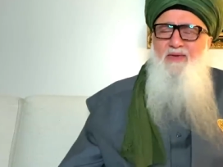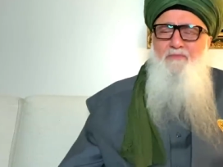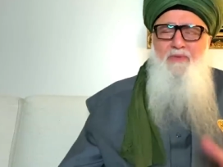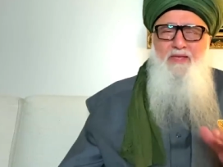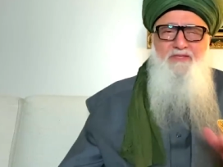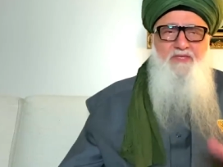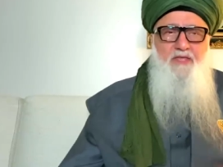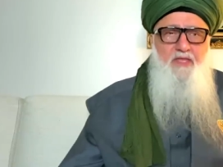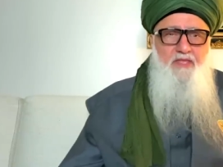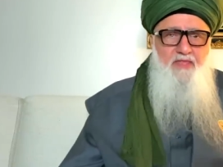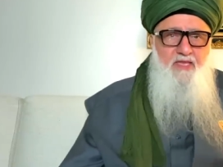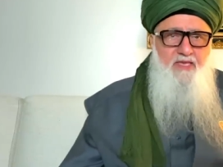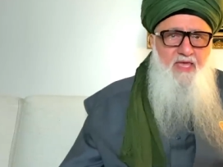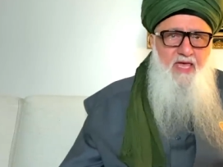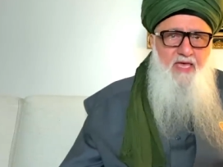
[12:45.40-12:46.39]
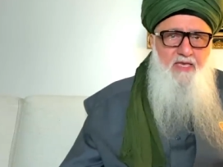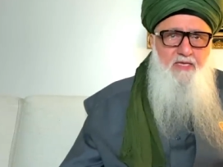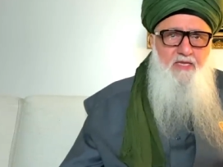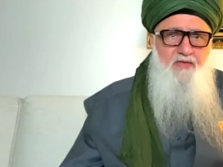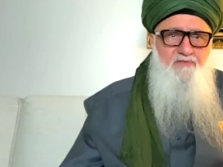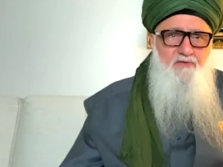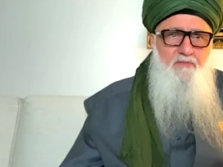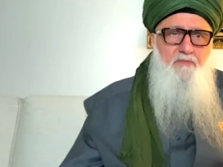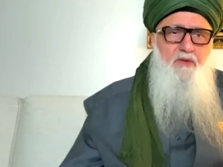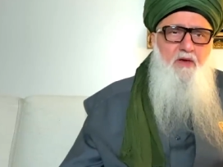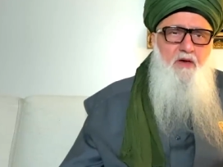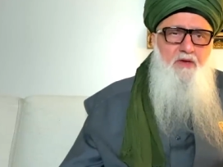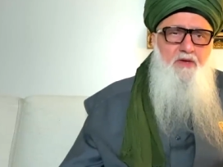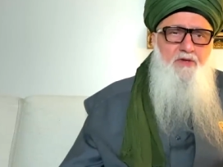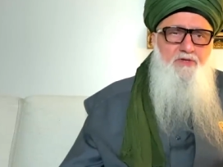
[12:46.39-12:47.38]
immensity that can't even be
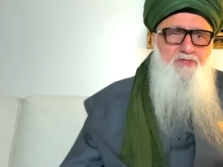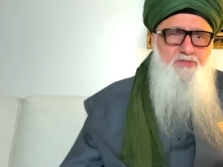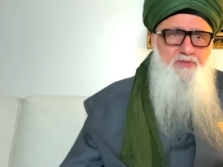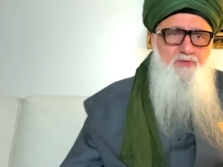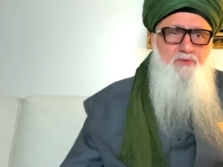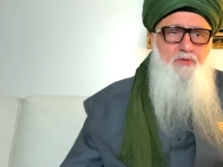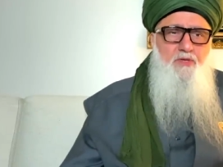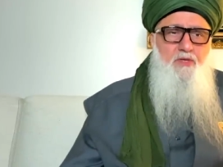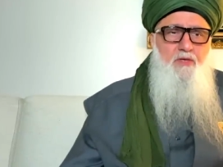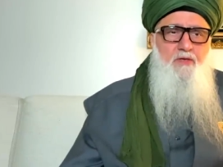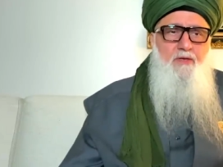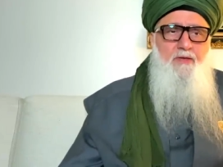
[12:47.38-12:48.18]
understood.